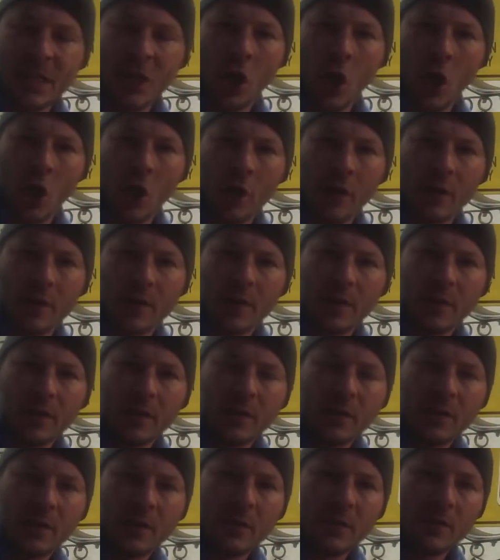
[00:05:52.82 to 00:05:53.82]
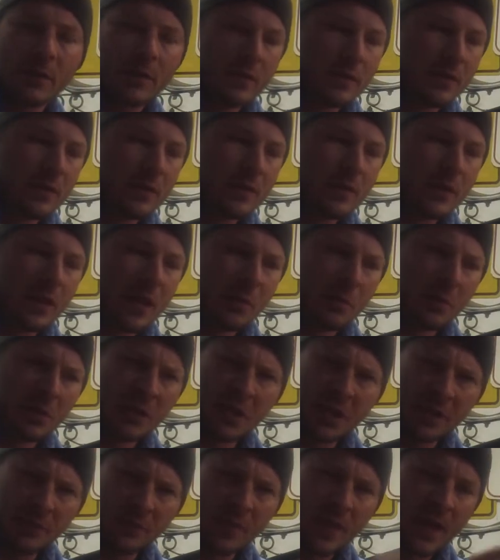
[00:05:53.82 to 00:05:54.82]
current, I
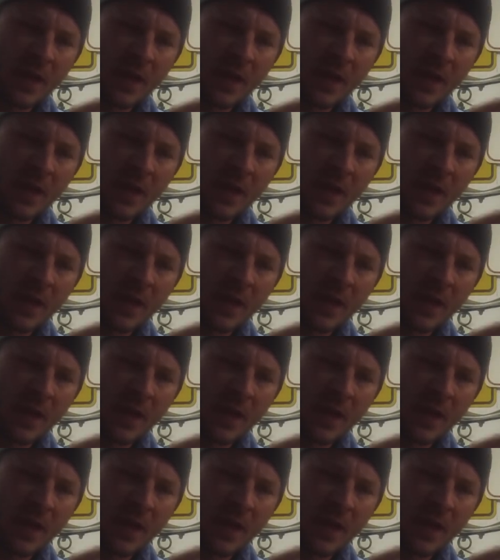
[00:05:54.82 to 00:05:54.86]
believe, the